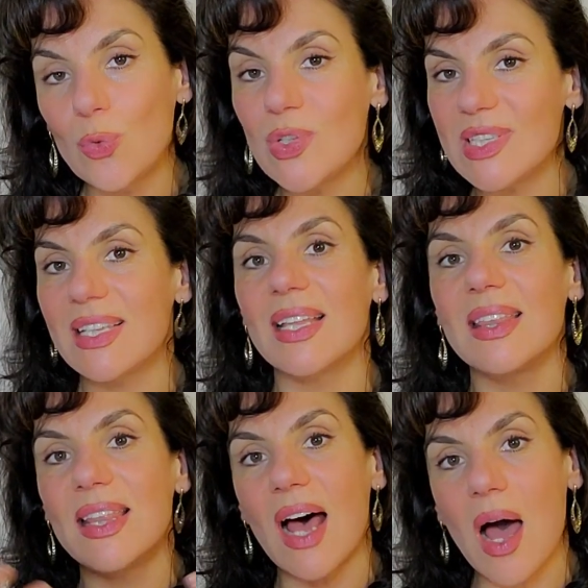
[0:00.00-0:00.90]
to
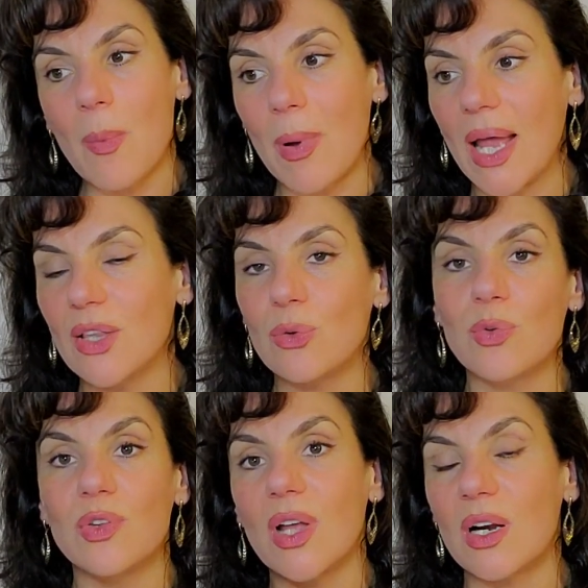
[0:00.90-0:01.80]
stand up and to
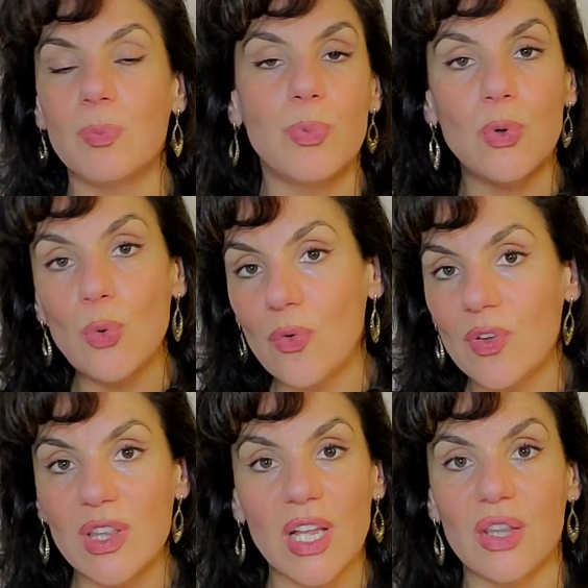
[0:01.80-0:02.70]
start
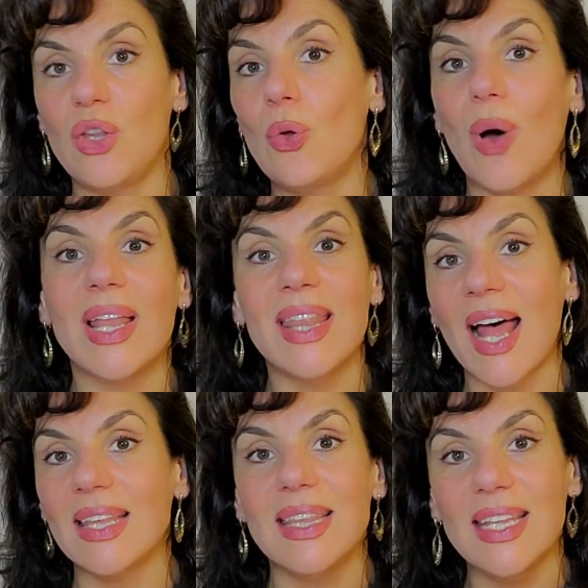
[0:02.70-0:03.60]
proving that you are
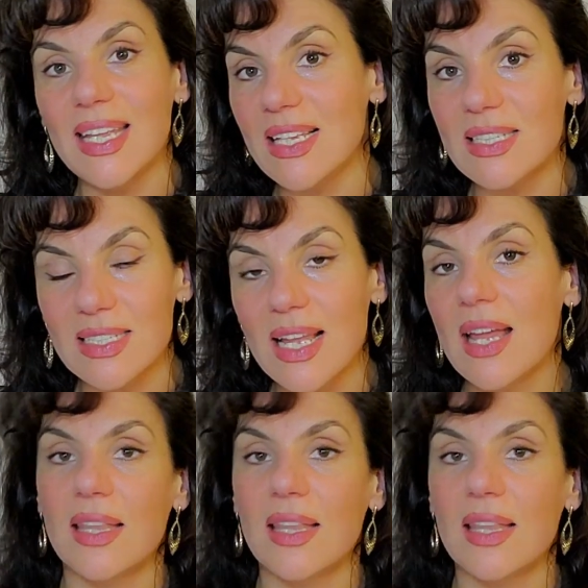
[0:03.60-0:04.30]
not this,